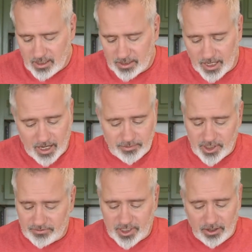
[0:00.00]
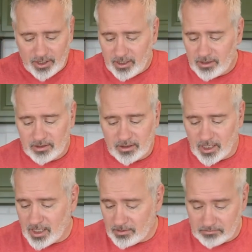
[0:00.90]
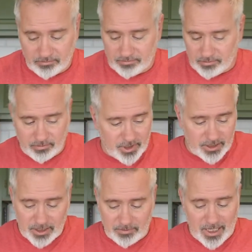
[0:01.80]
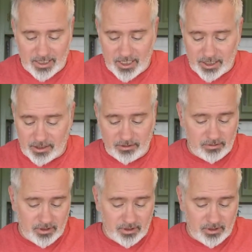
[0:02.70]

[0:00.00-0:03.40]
Okay, I'm Chef Terry. This is my dish,